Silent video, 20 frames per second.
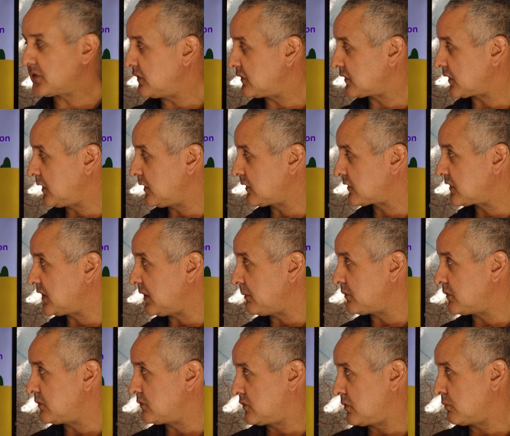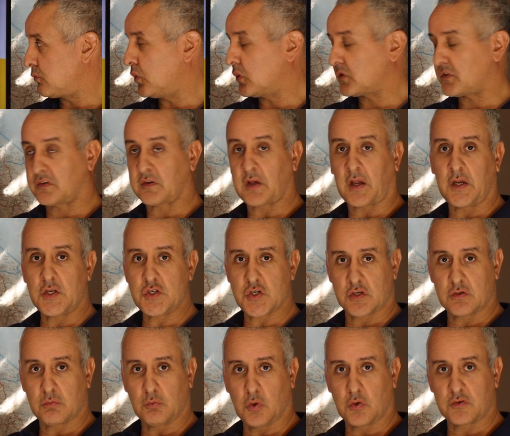and it's going to slip towards danger,
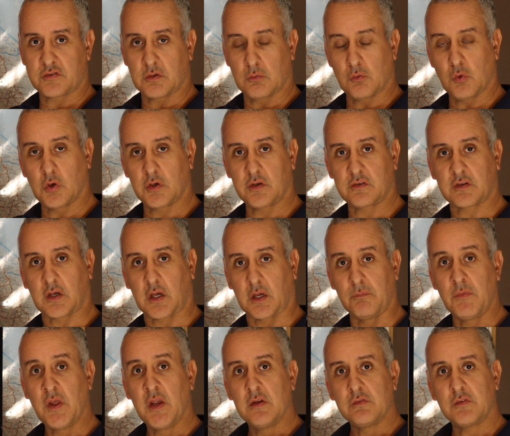towards the water zone.